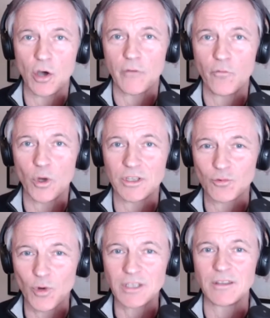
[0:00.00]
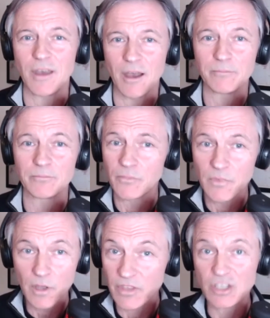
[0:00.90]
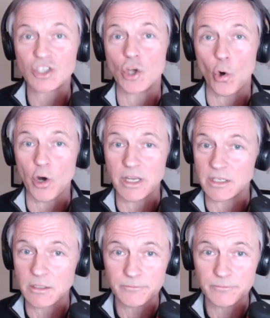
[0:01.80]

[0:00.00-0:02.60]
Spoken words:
of what's written there, these stories.